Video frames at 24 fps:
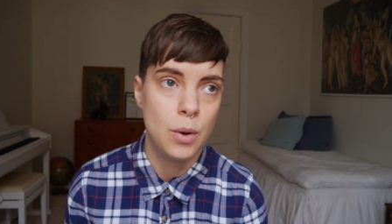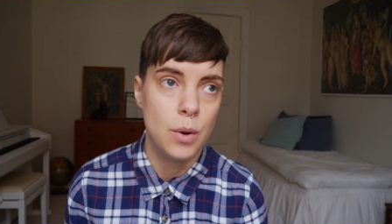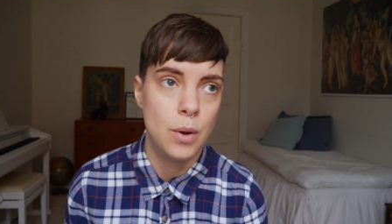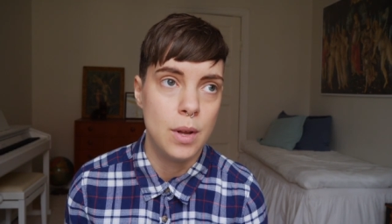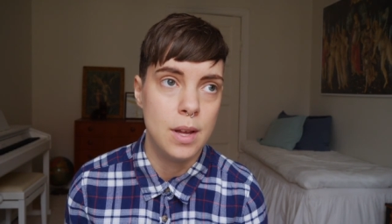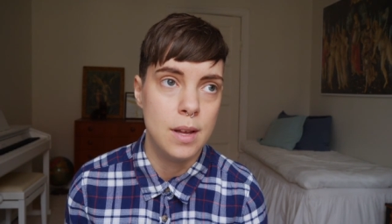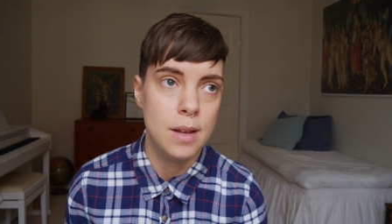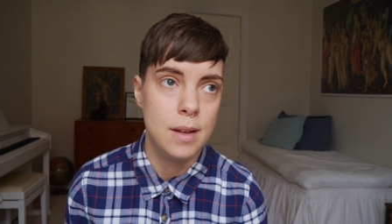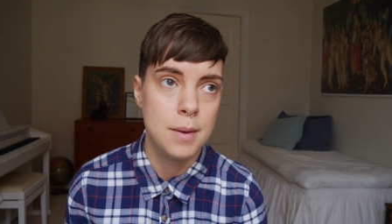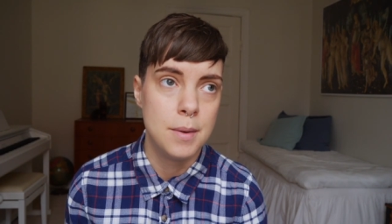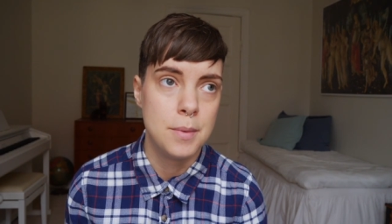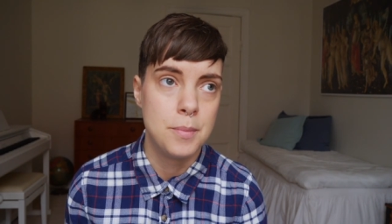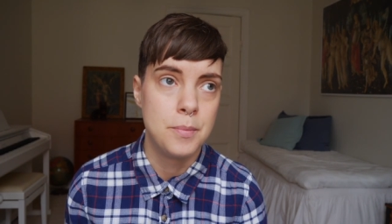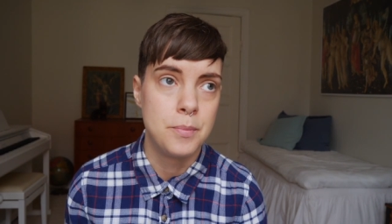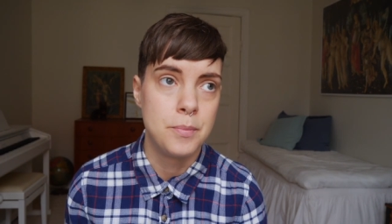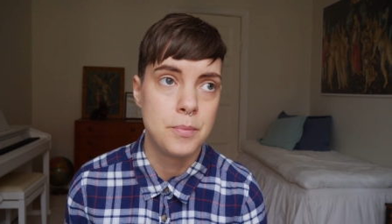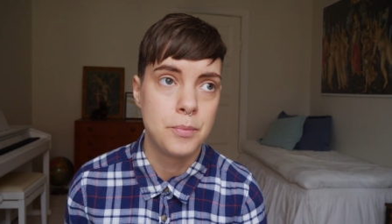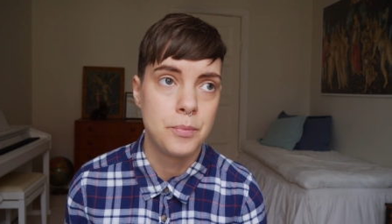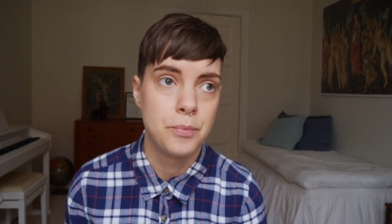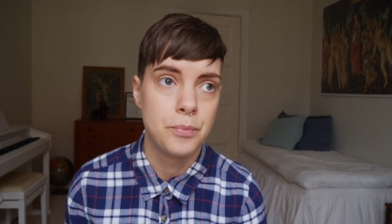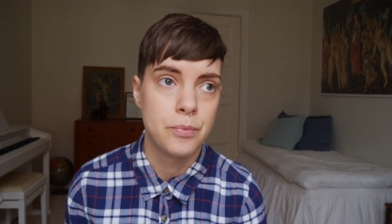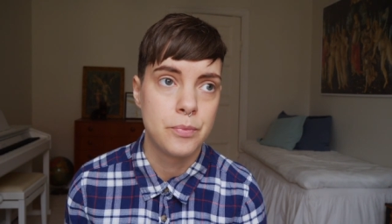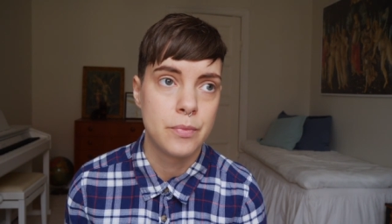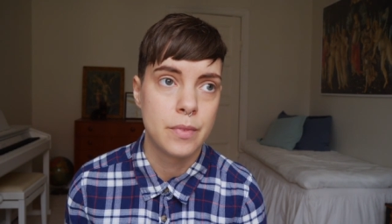
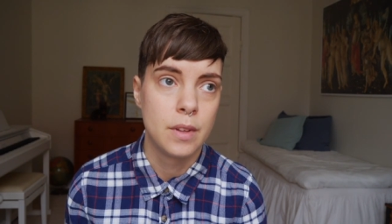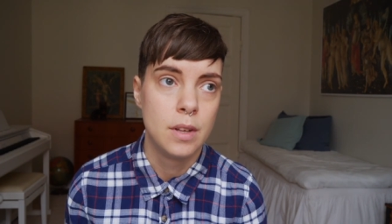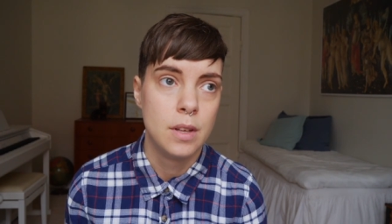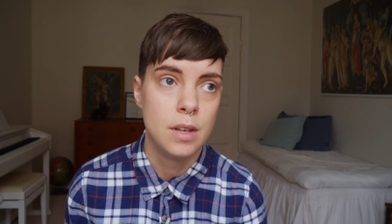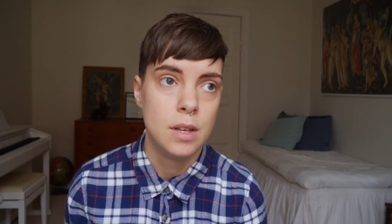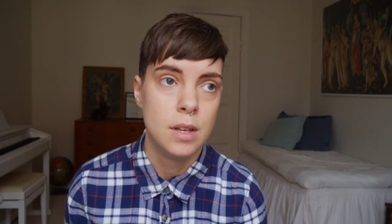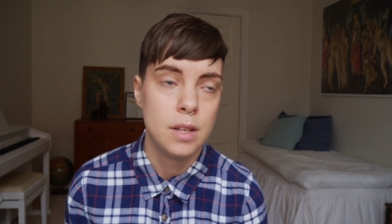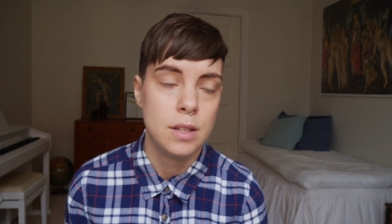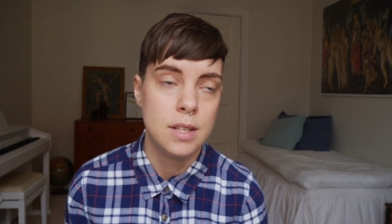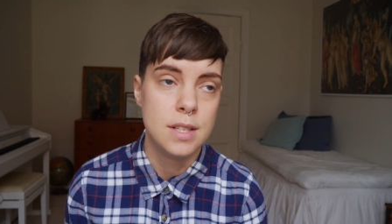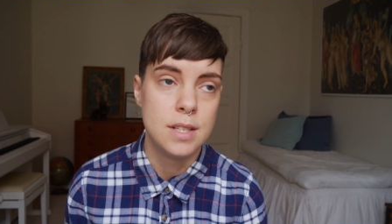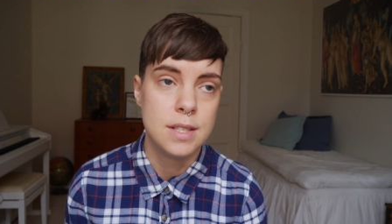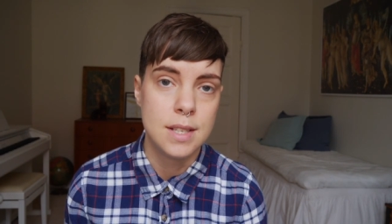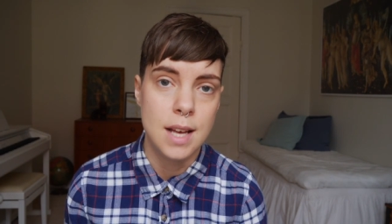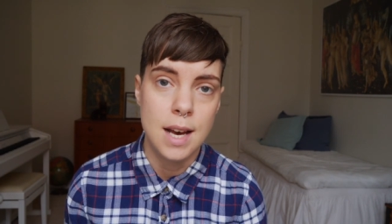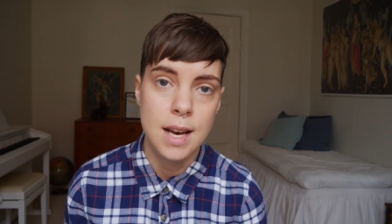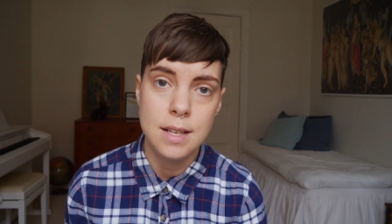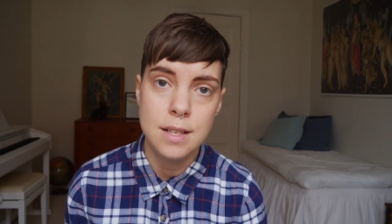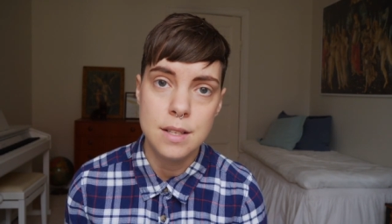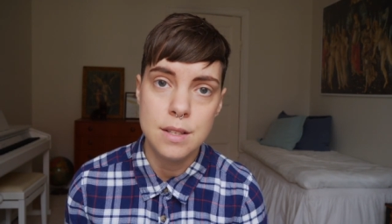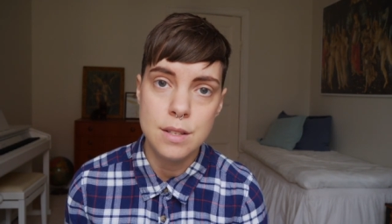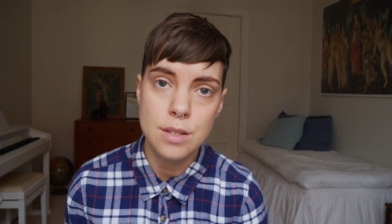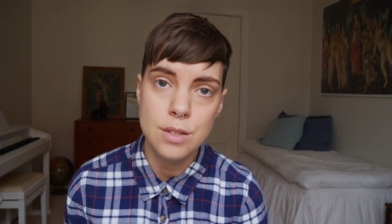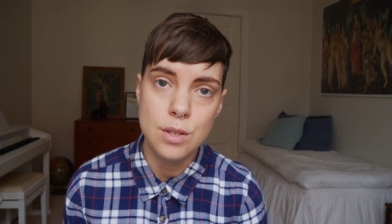Um, the
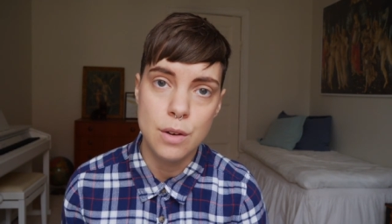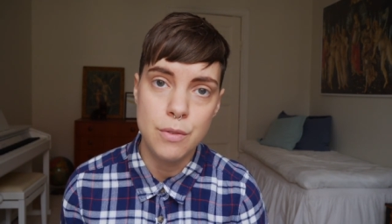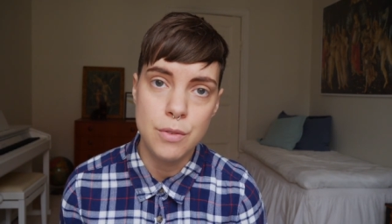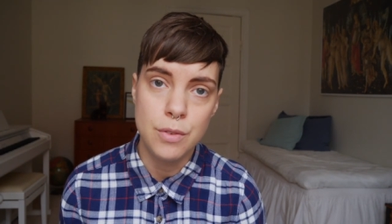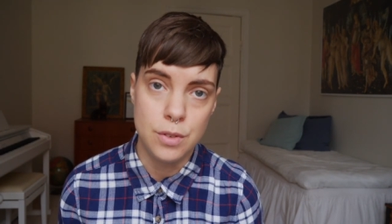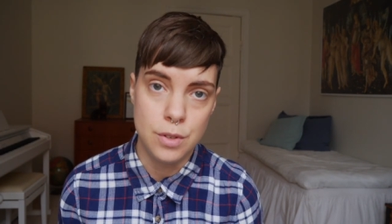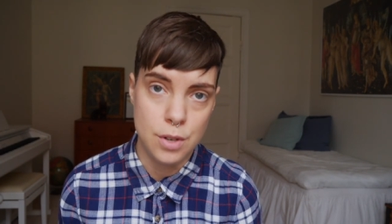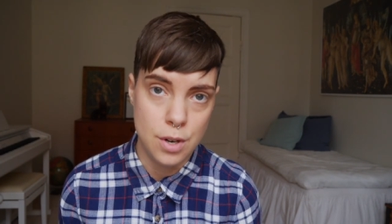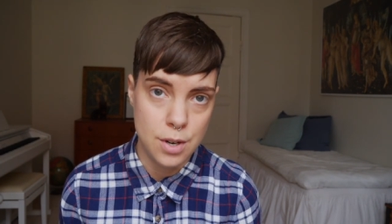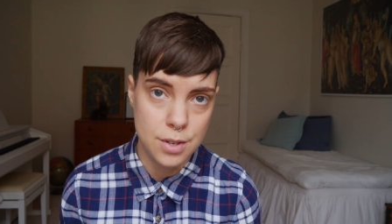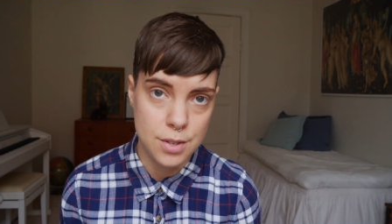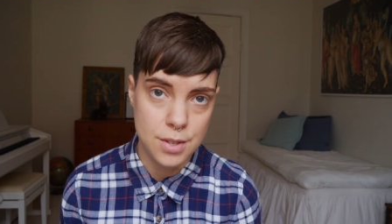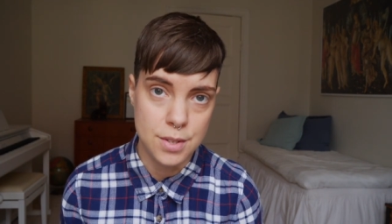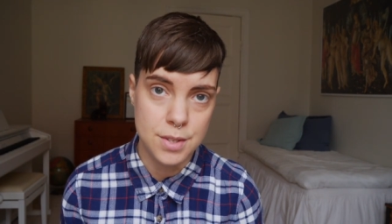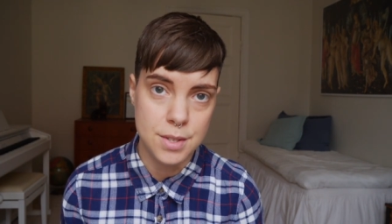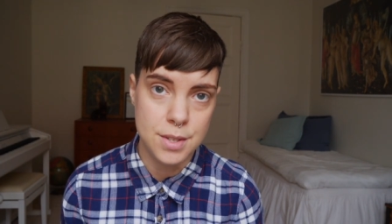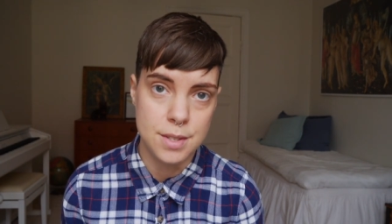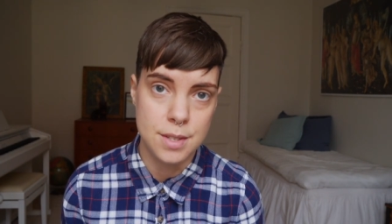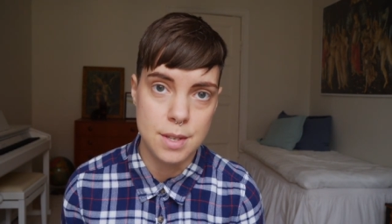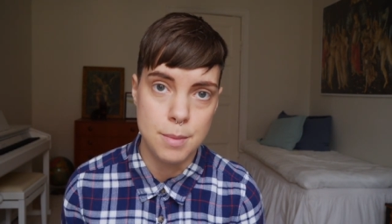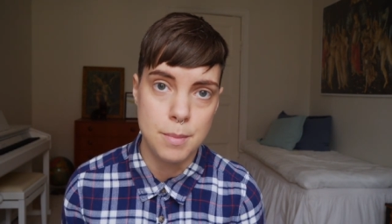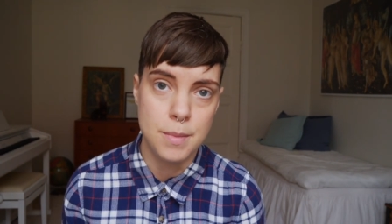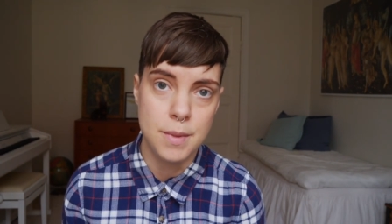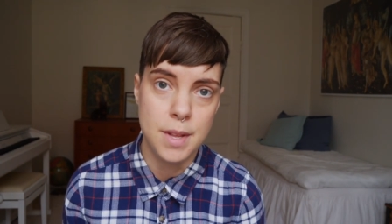signs of
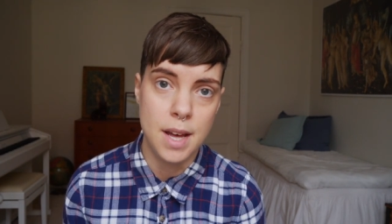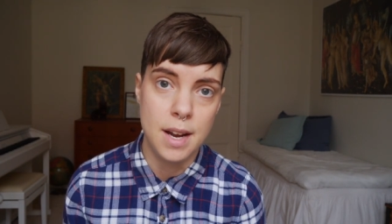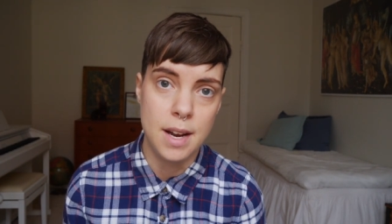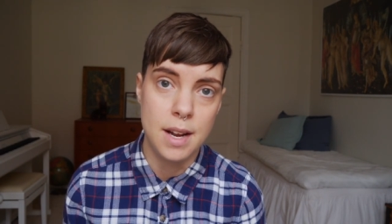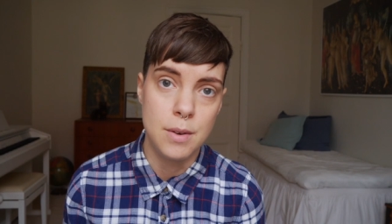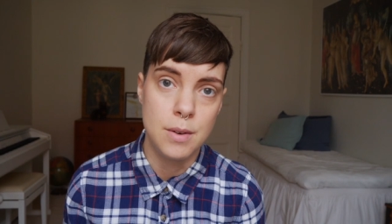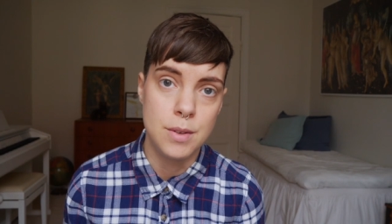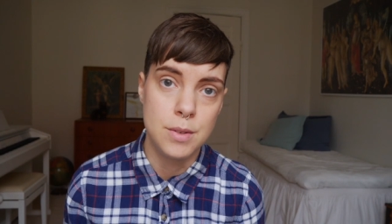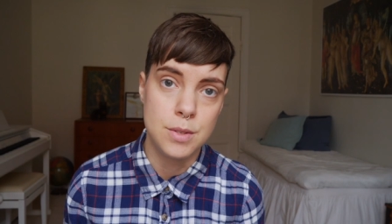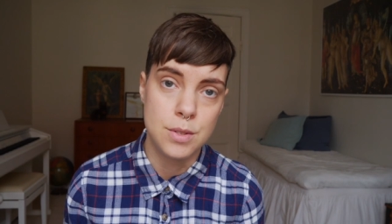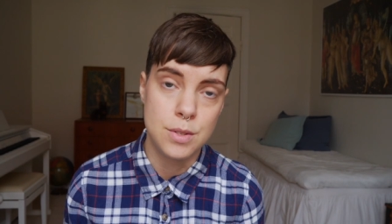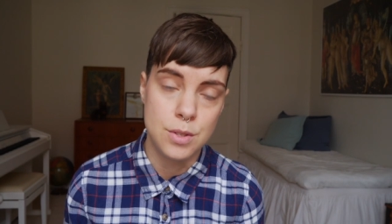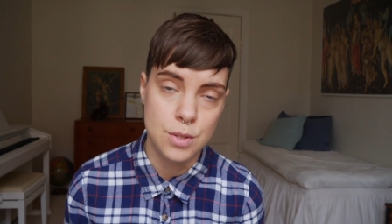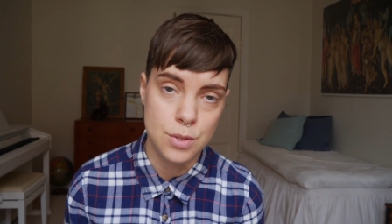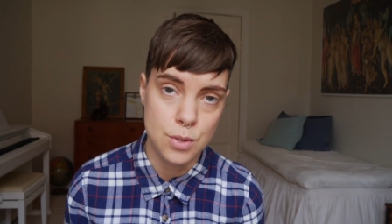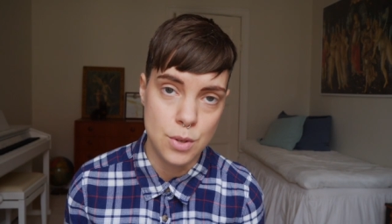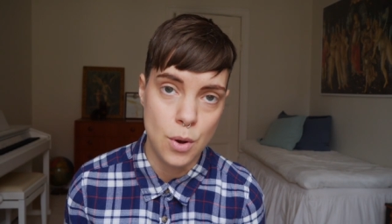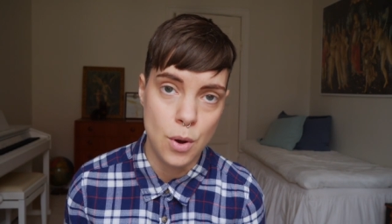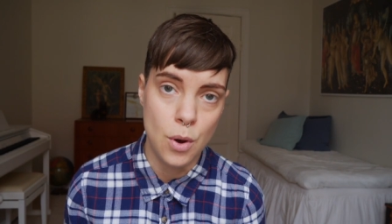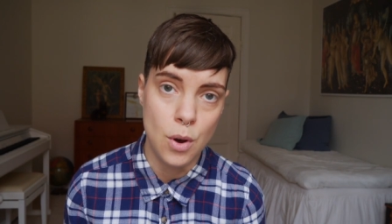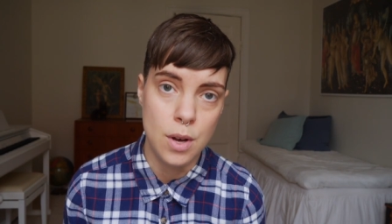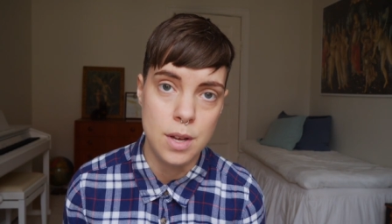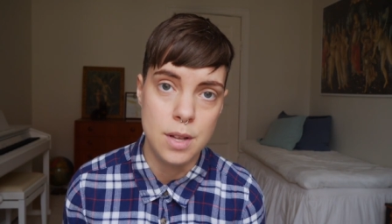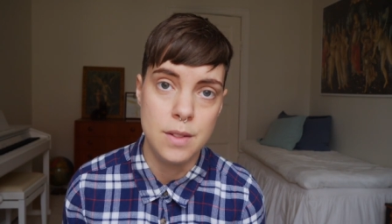narcissism that I
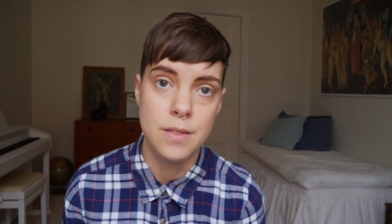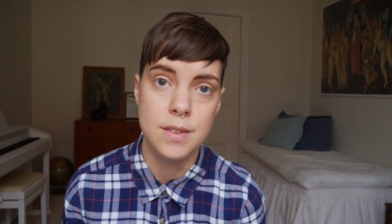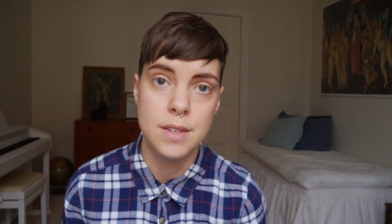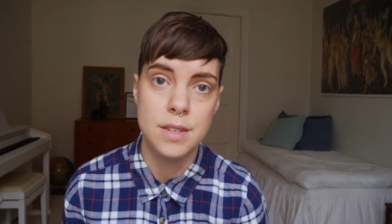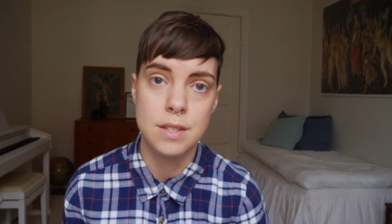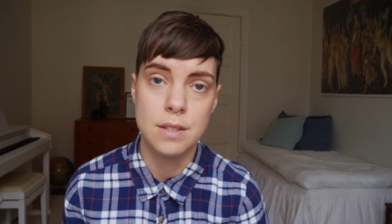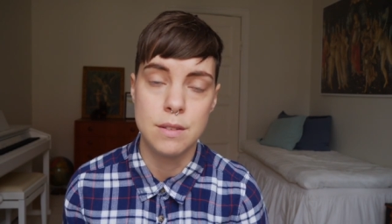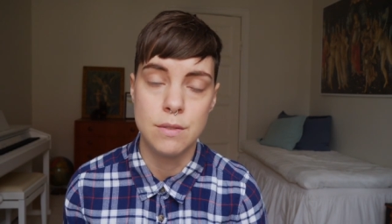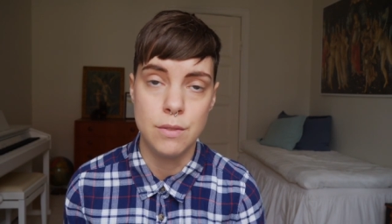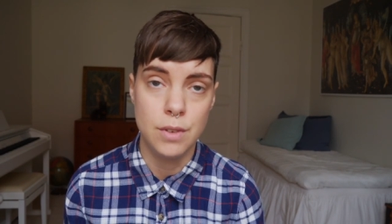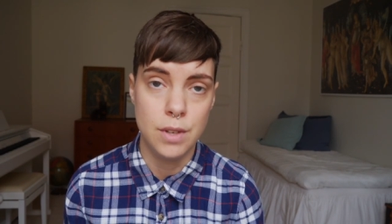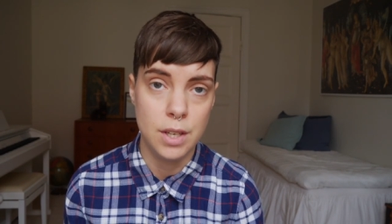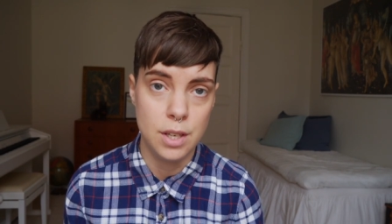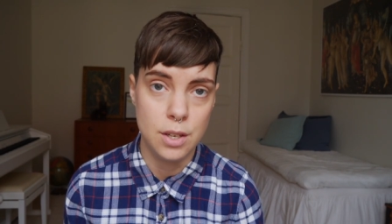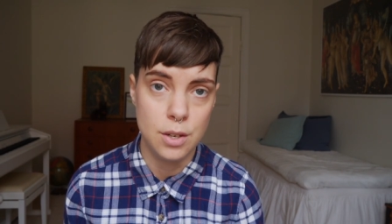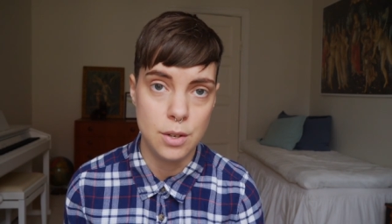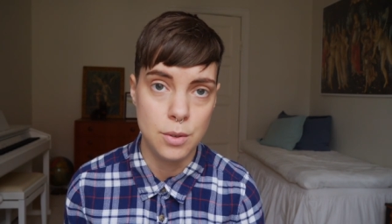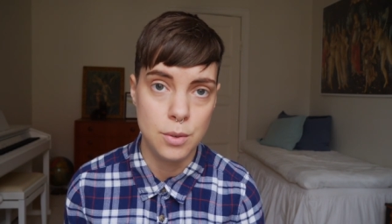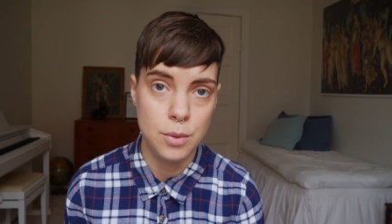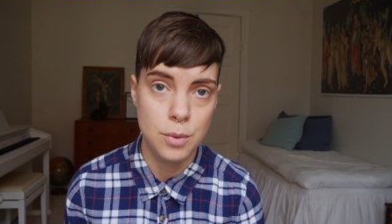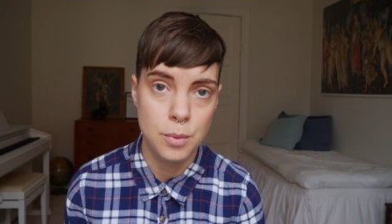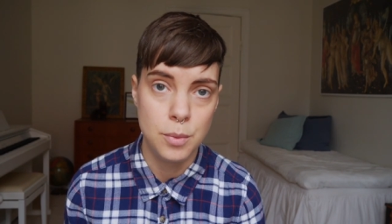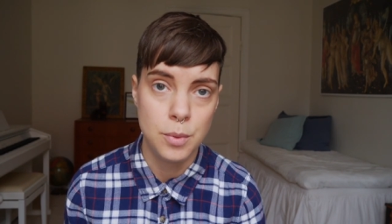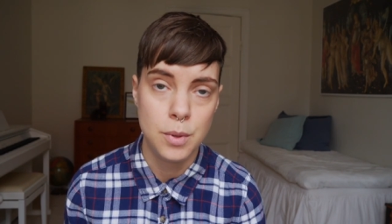saw in this
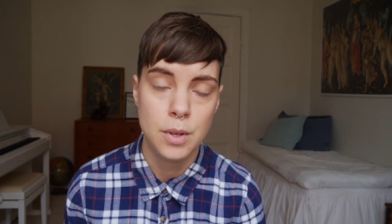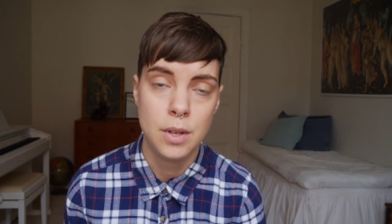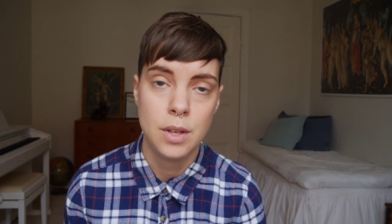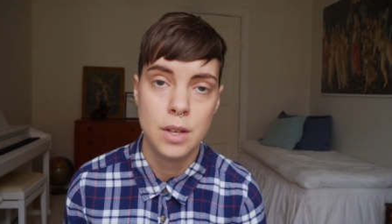video